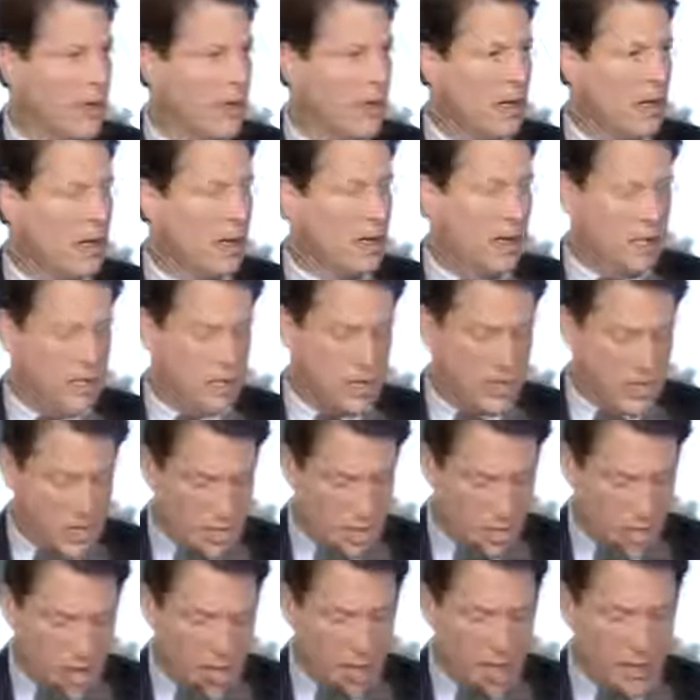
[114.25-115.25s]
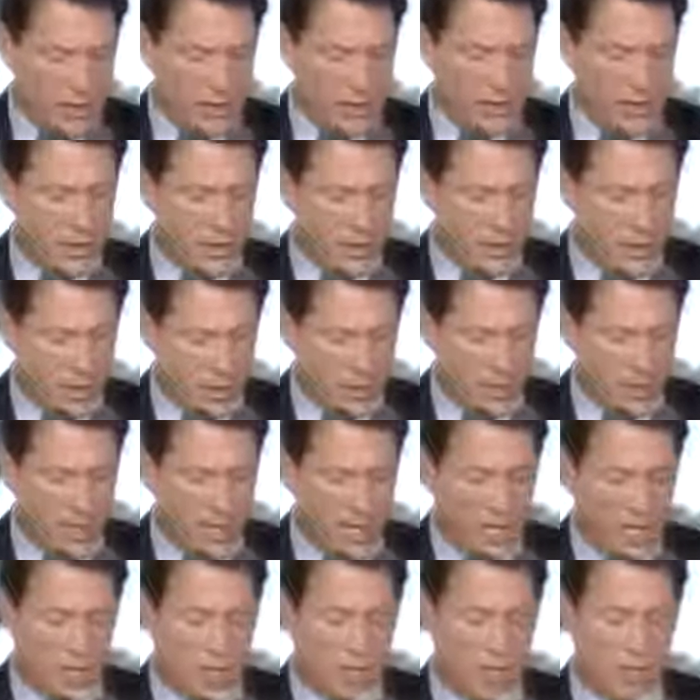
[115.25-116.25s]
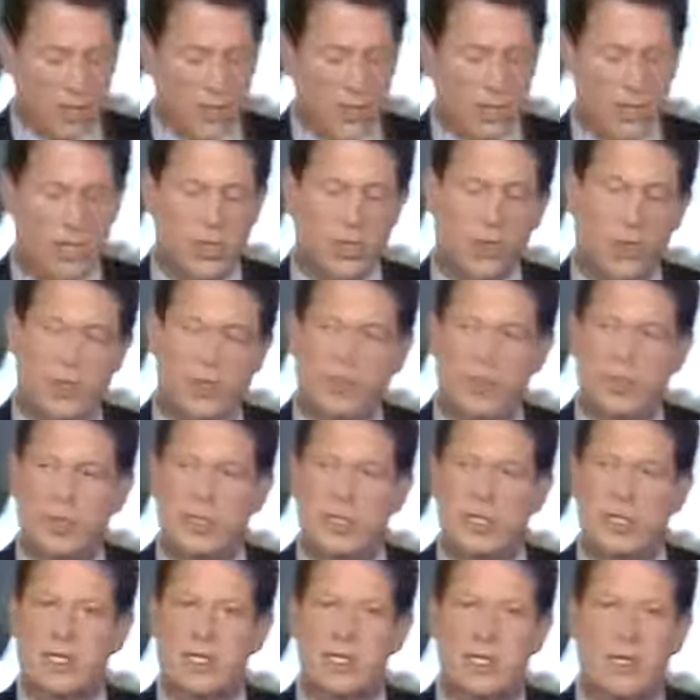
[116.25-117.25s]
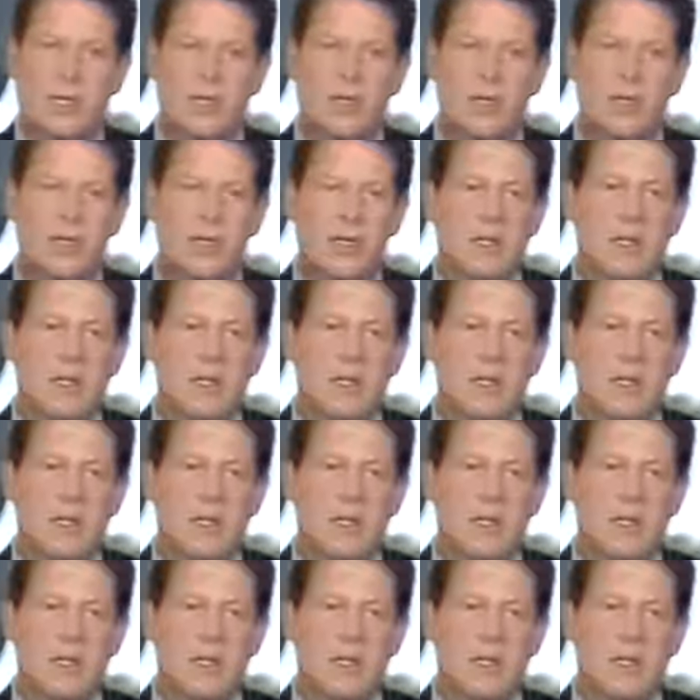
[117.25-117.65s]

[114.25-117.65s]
uh, and saw the determination, resourcefulness, and